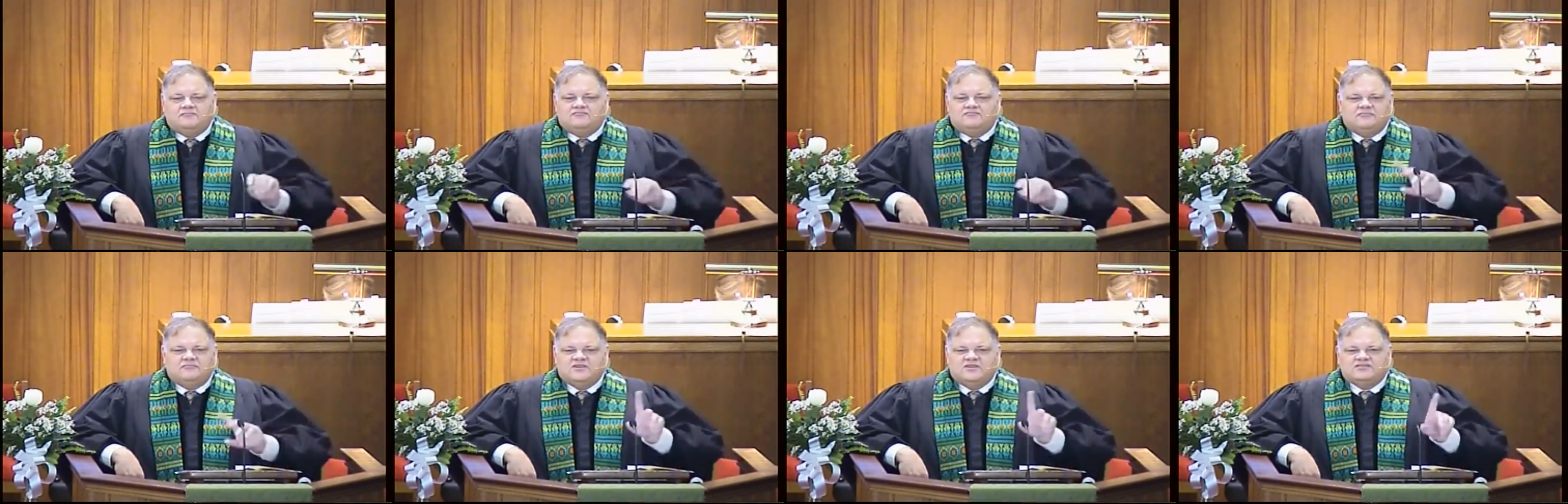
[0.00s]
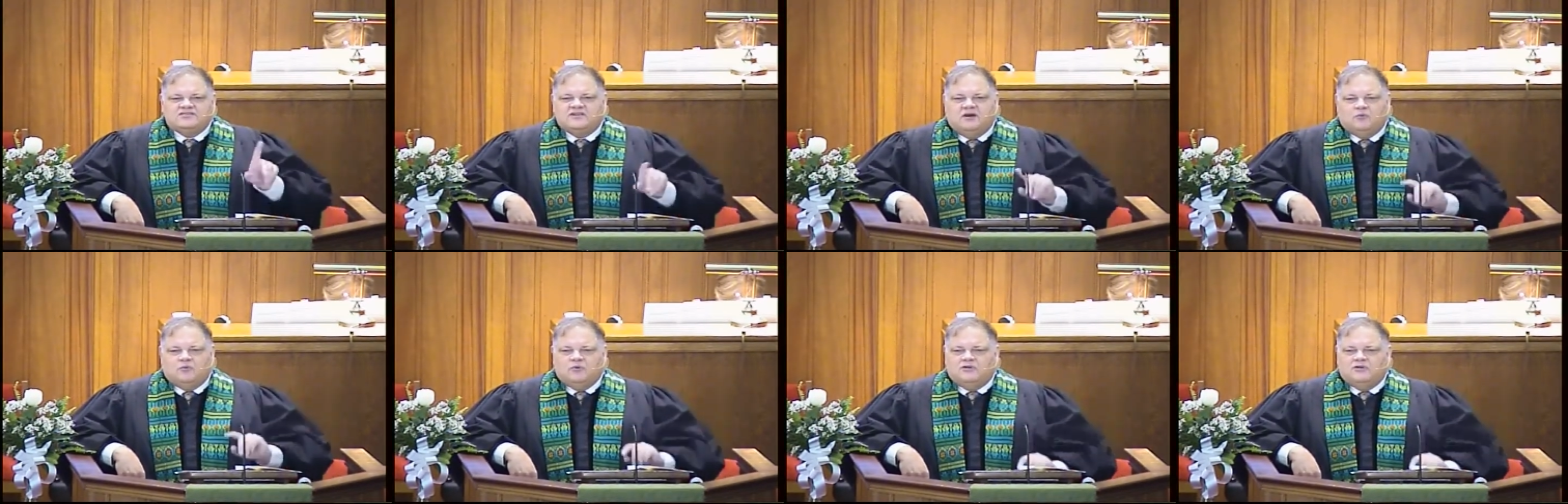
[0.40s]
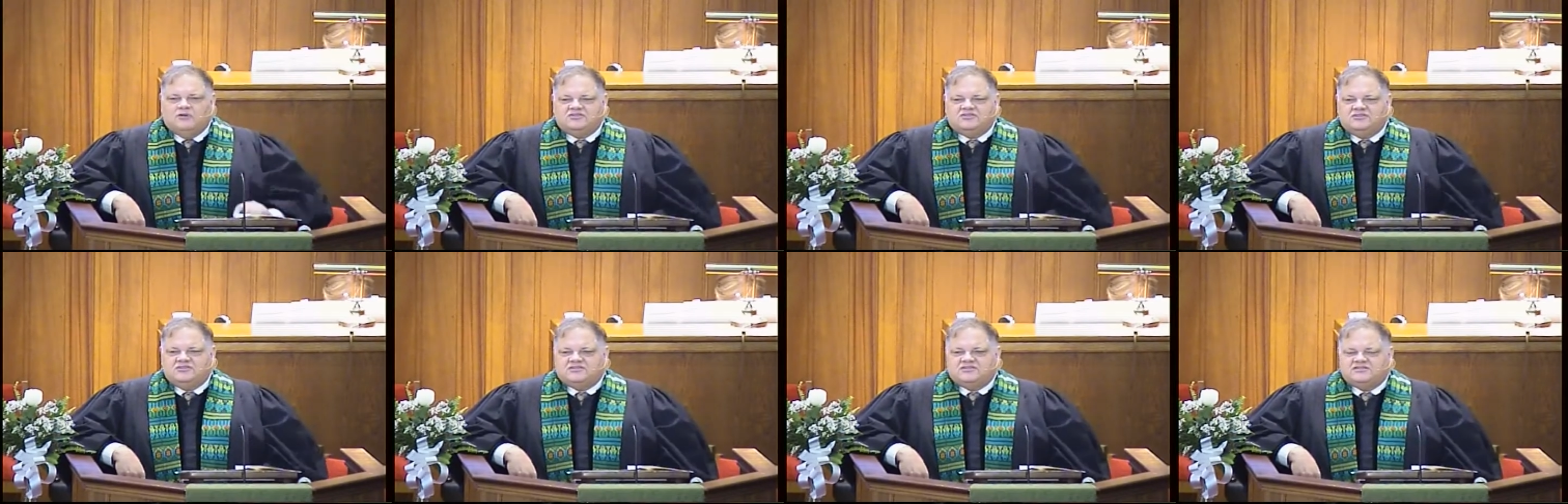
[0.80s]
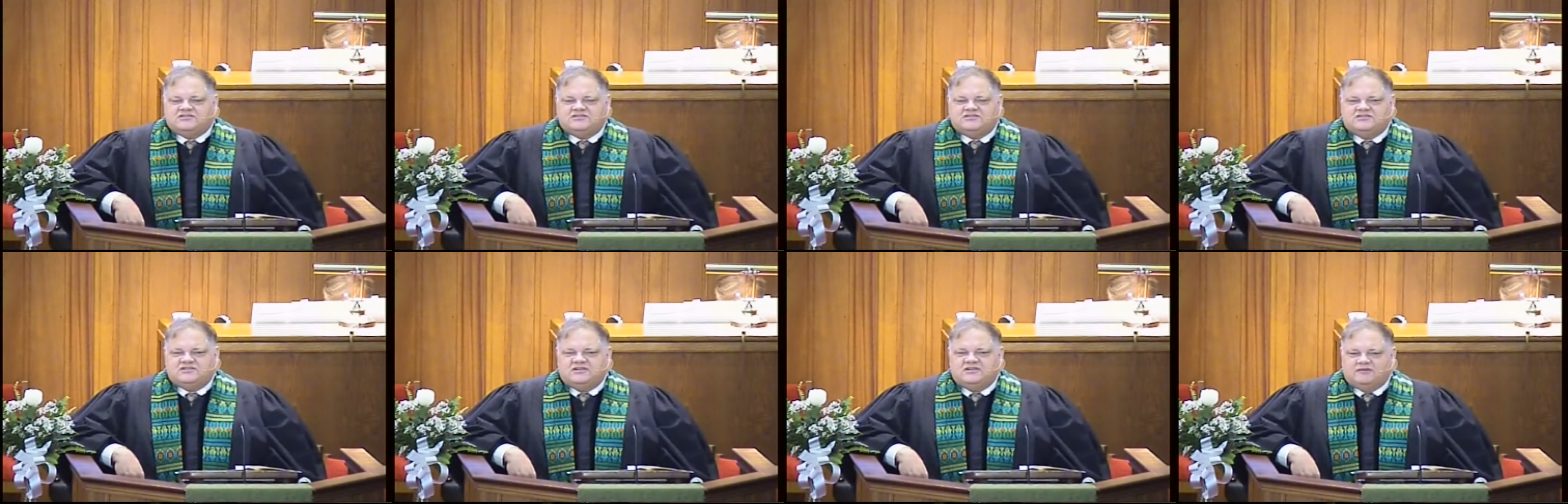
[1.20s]
that's not what Jesus
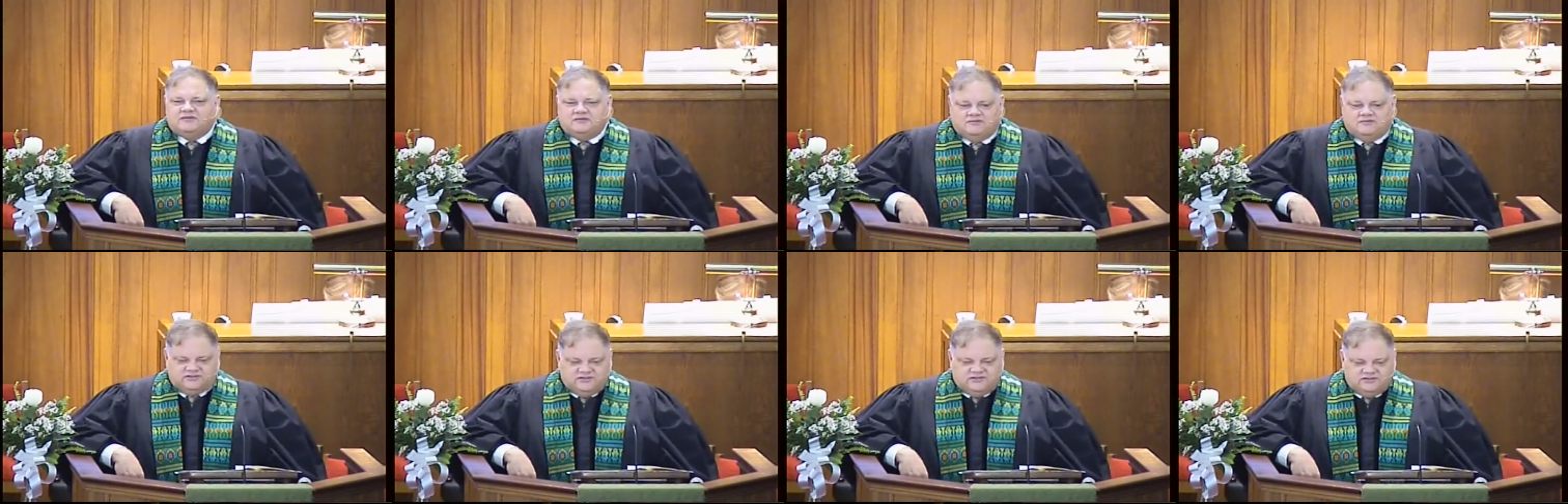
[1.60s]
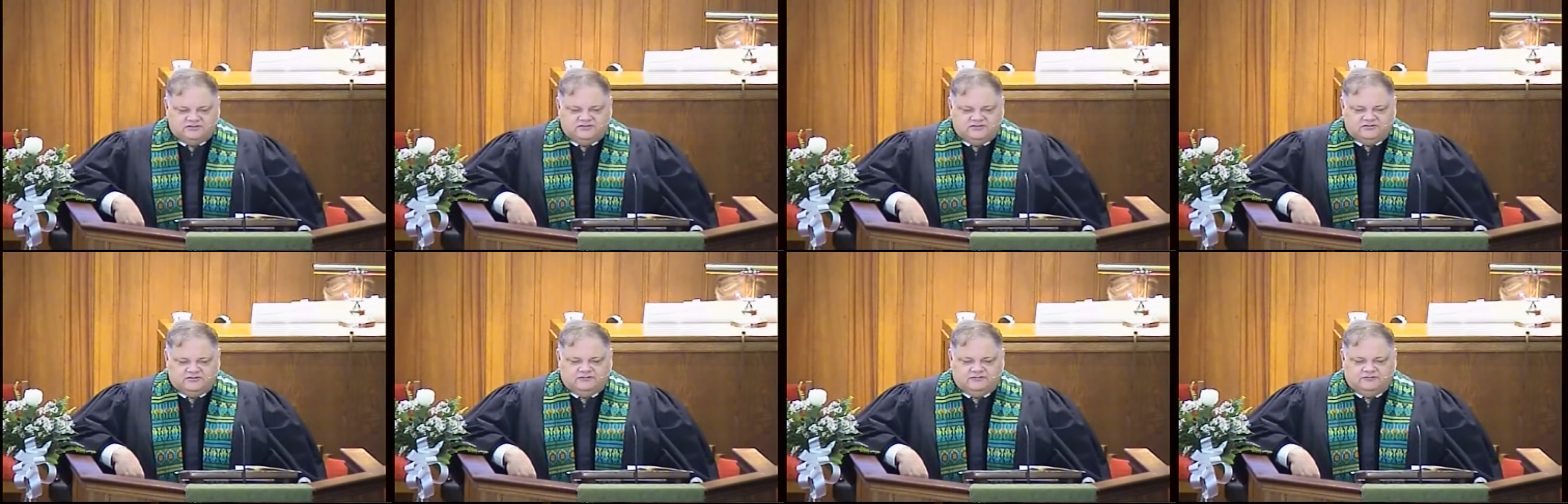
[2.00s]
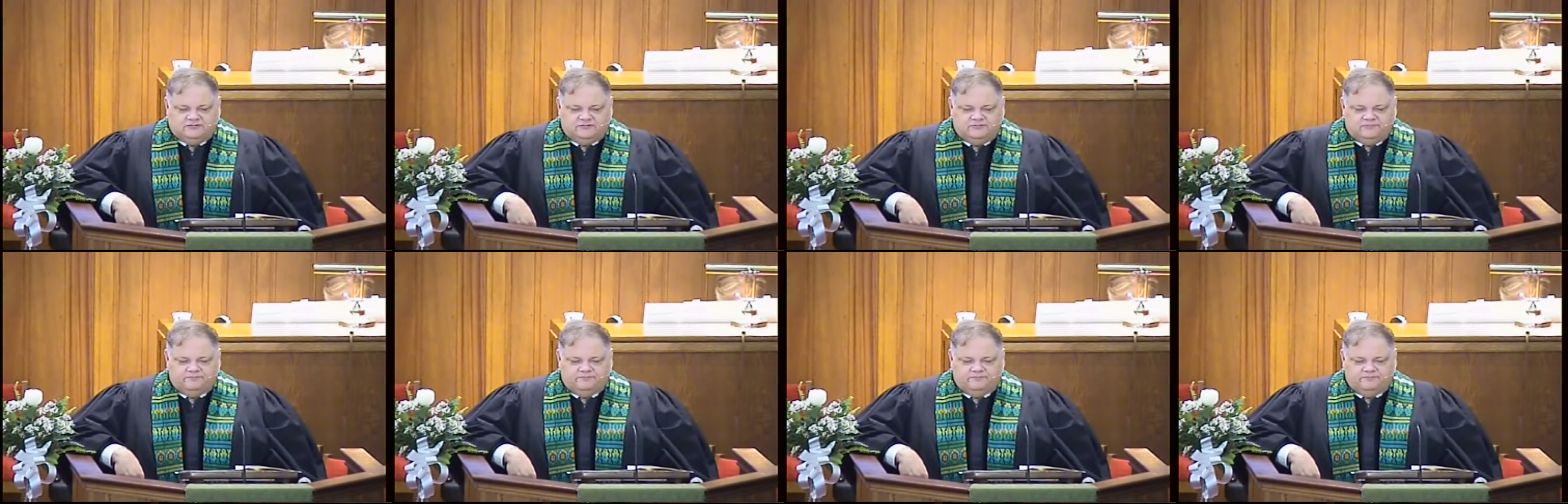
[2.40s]
is here to do.